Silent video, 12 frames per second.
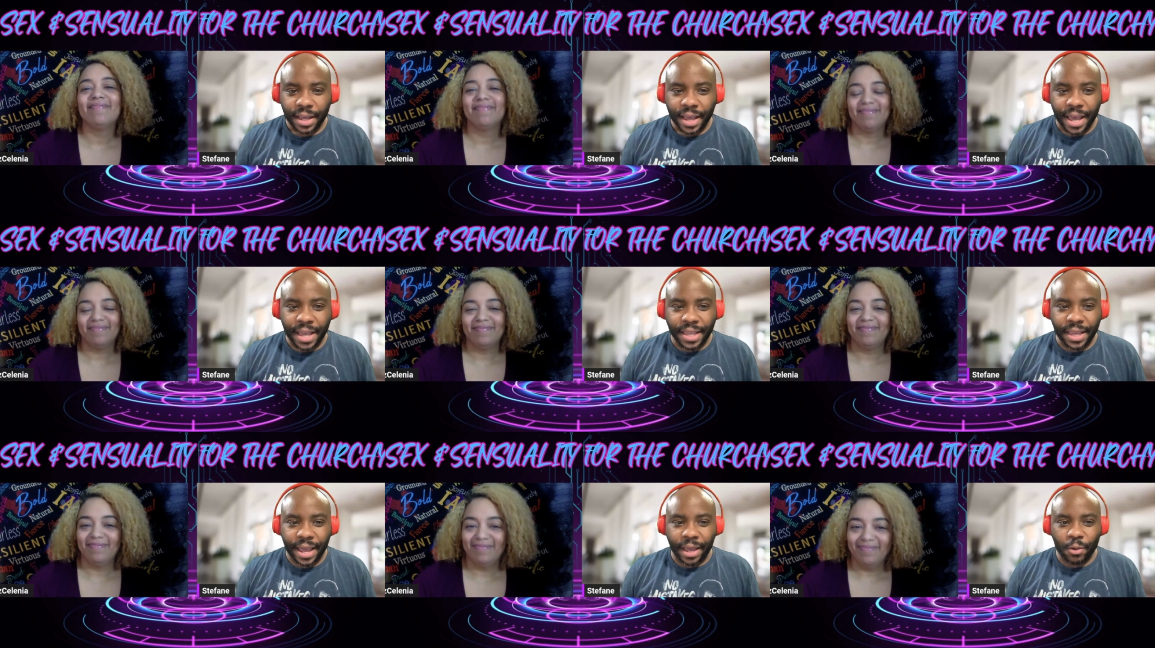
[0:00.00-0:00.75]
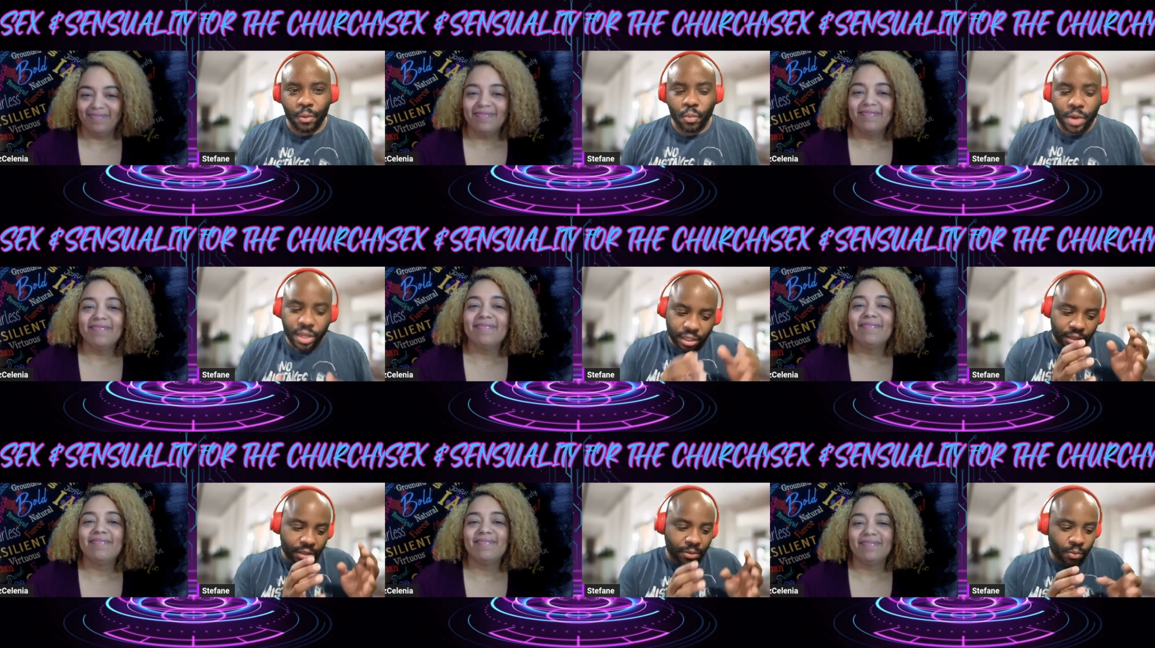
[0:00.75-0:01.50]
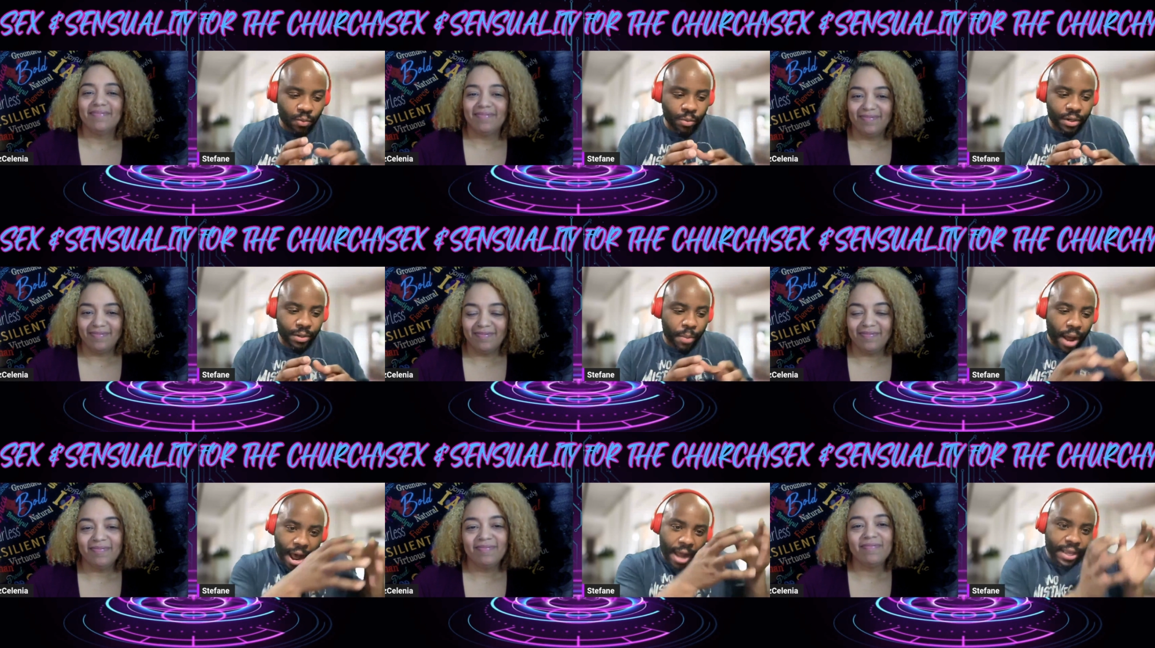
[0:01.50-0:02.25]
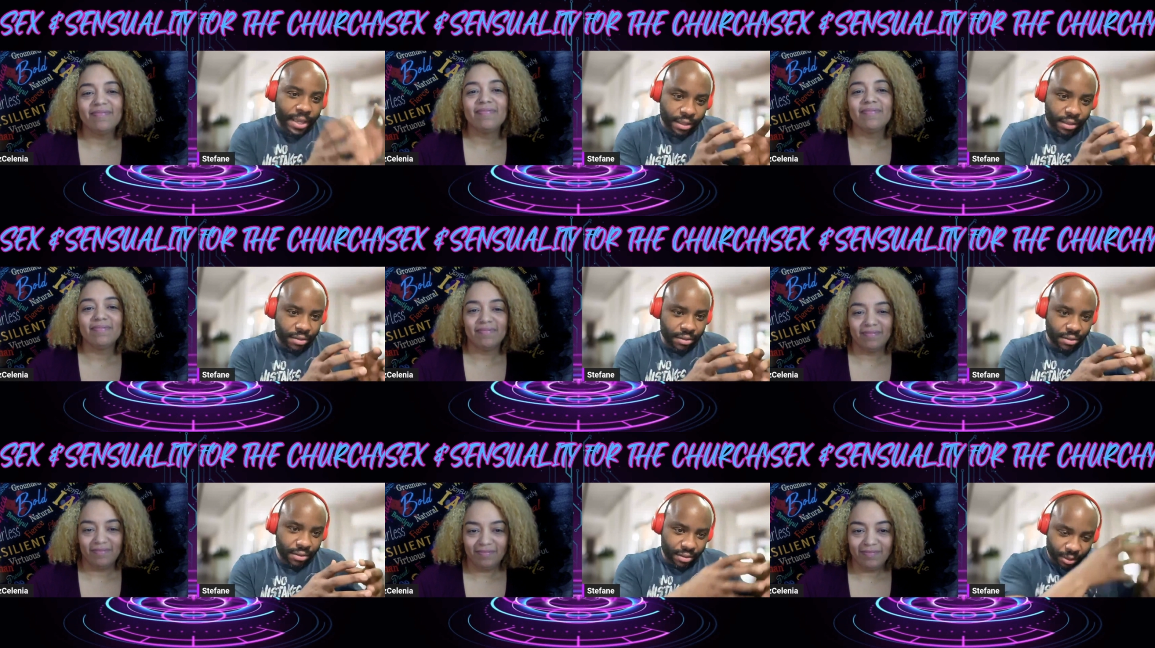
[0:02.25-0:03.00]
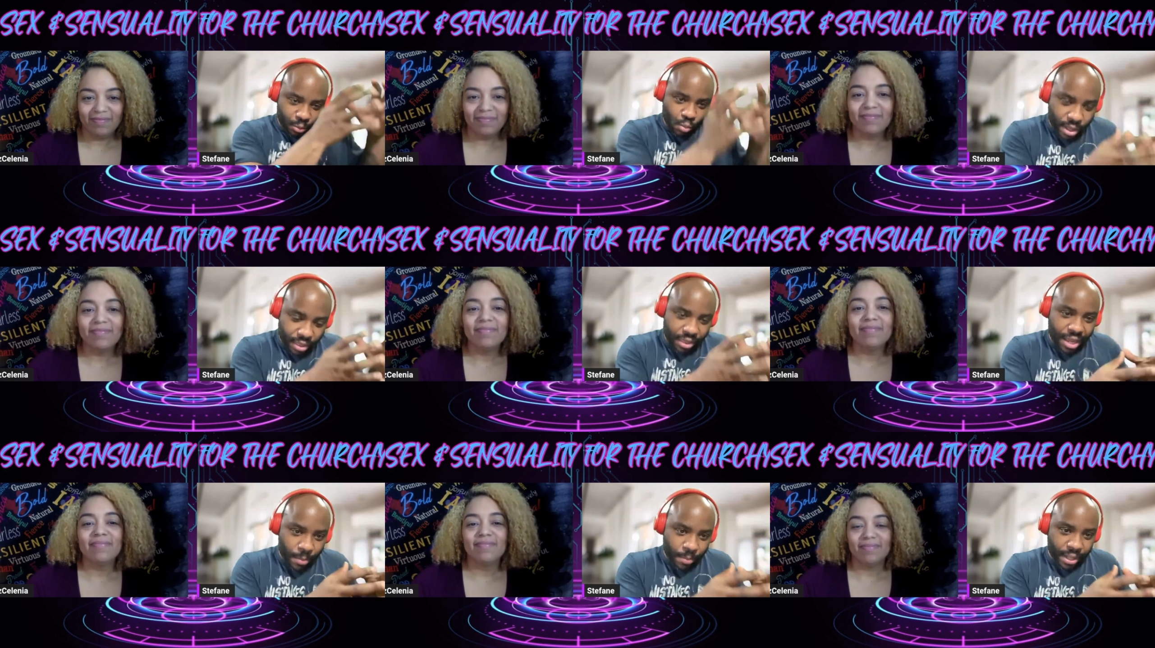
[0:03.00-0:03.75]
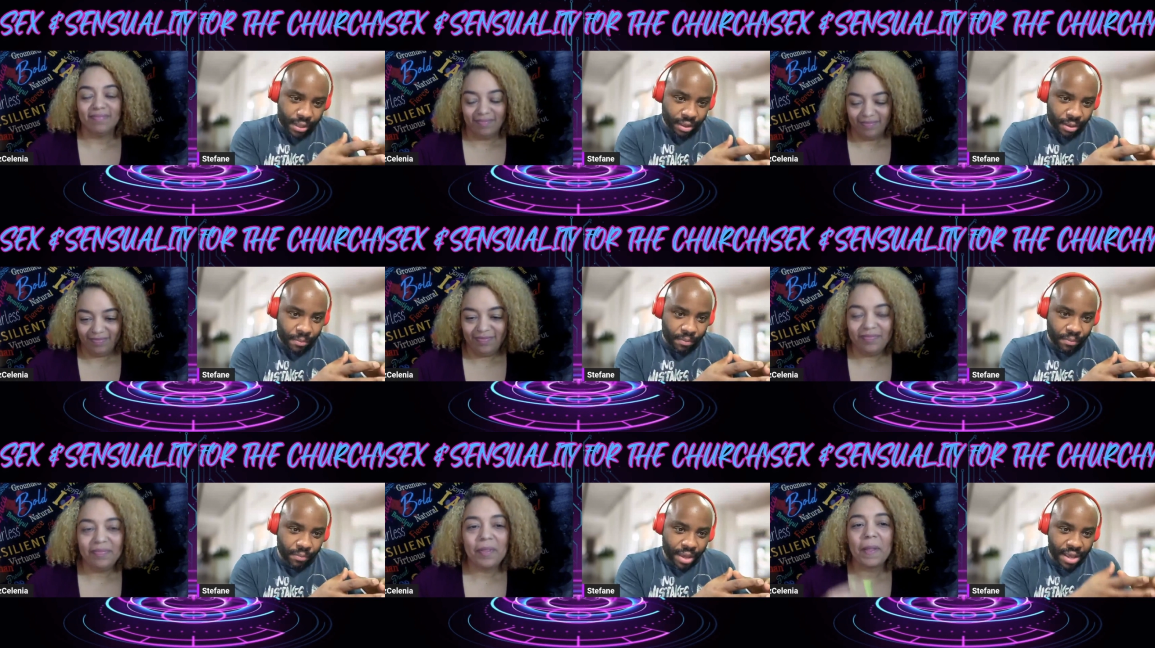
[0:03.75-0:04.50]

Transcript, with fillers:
Speaker 1: And yet we just want to pocket this one thing about them.